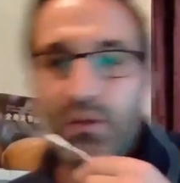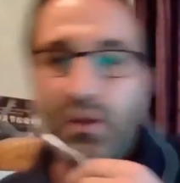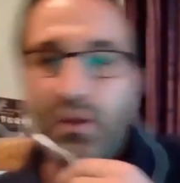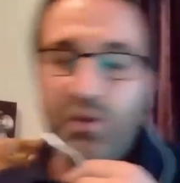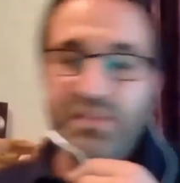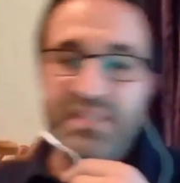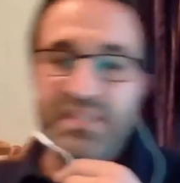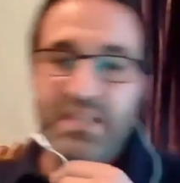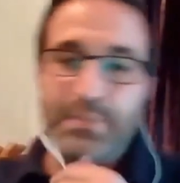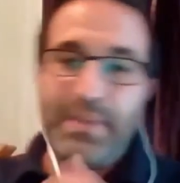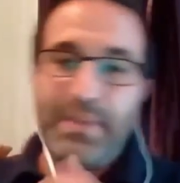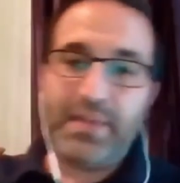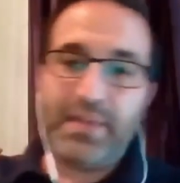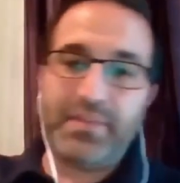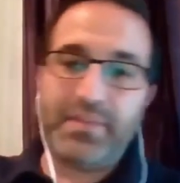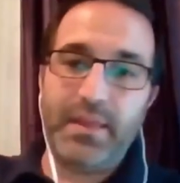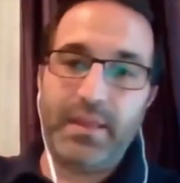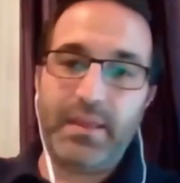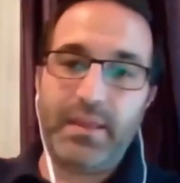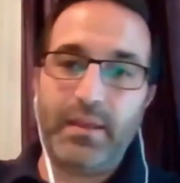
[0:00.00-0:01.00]

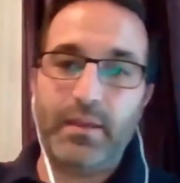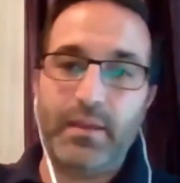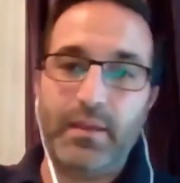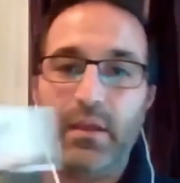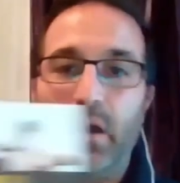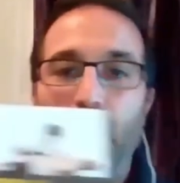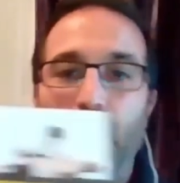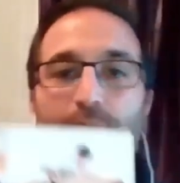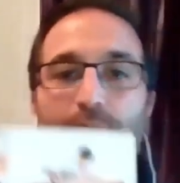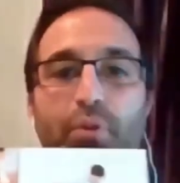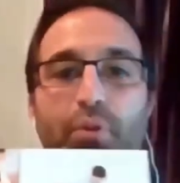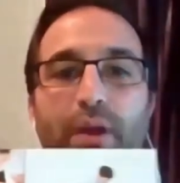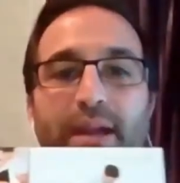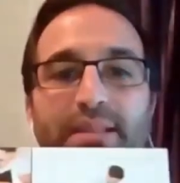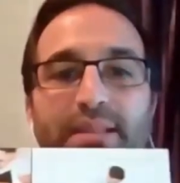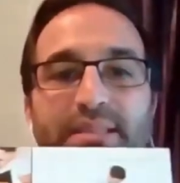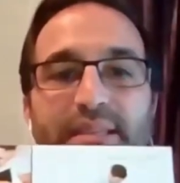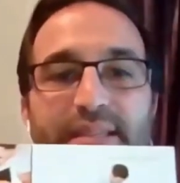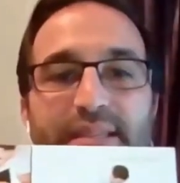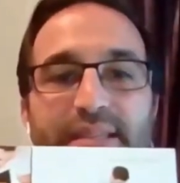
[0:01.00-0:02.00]
osteopathic and
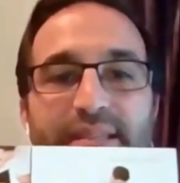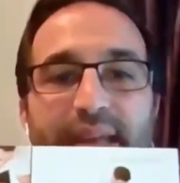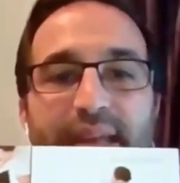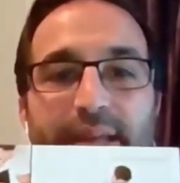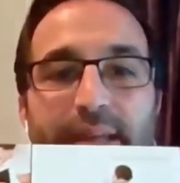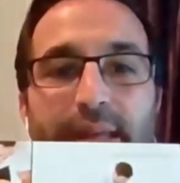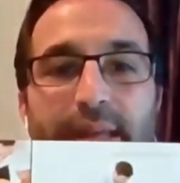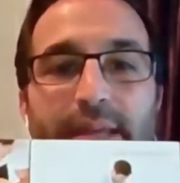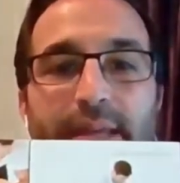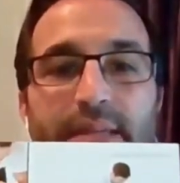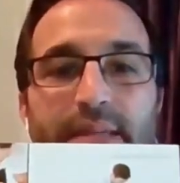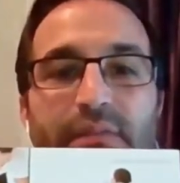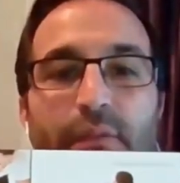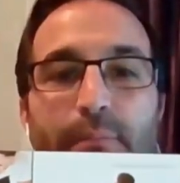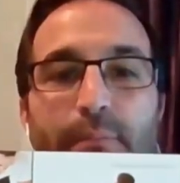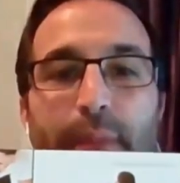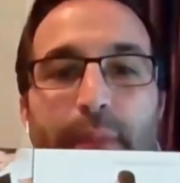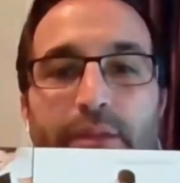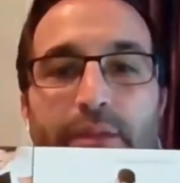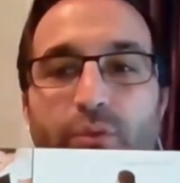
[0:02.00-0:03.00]
chiropractic techniques for
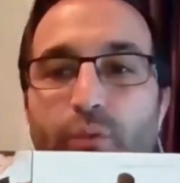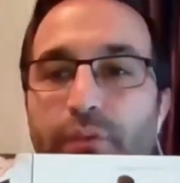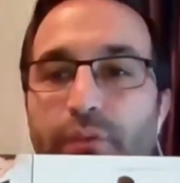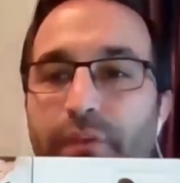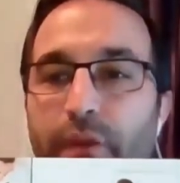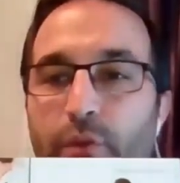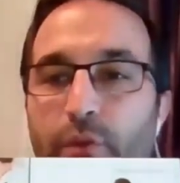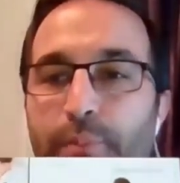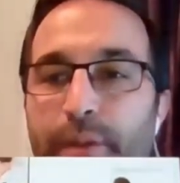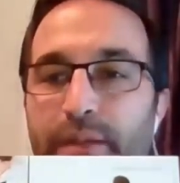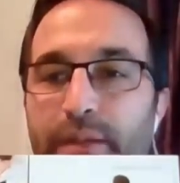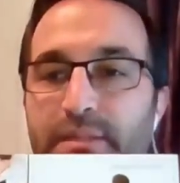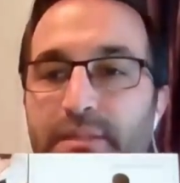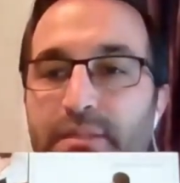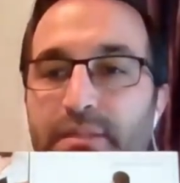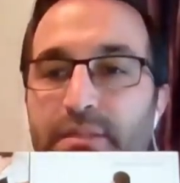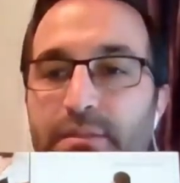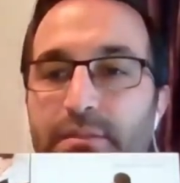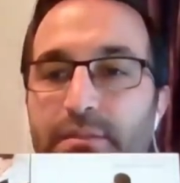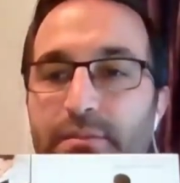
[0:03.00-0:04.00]
manual
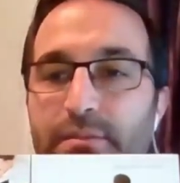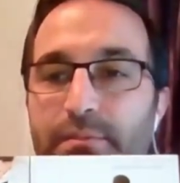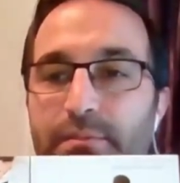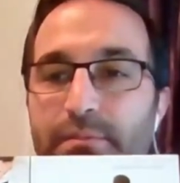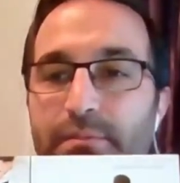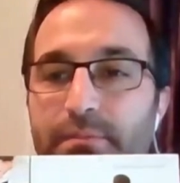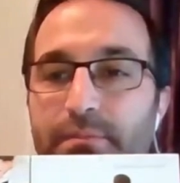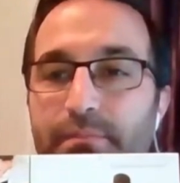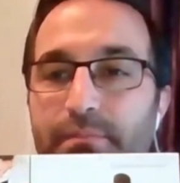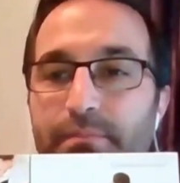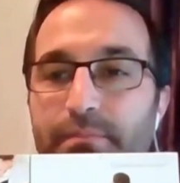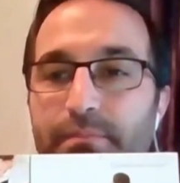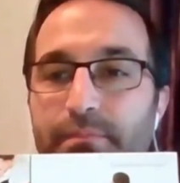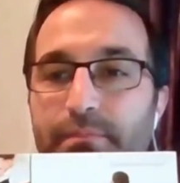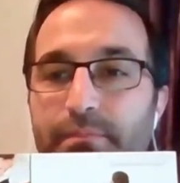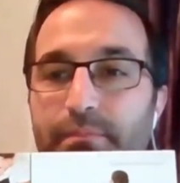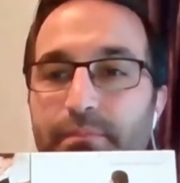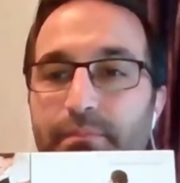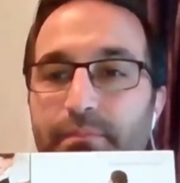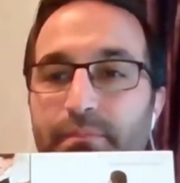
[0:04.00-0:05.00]
therapists.
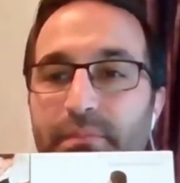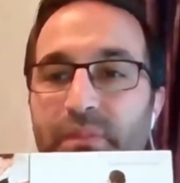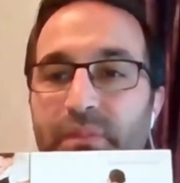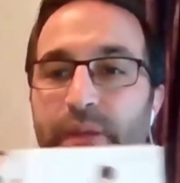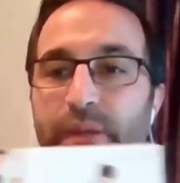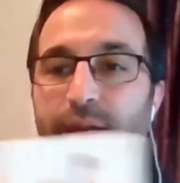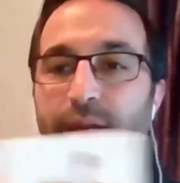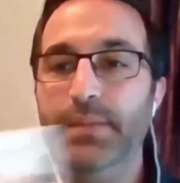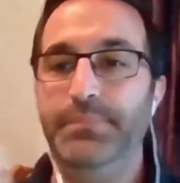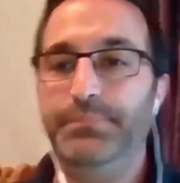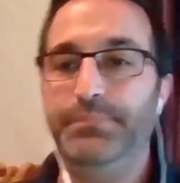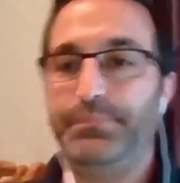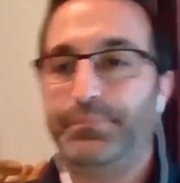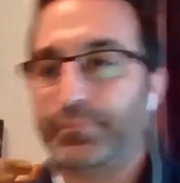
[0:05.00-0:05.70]
Okay.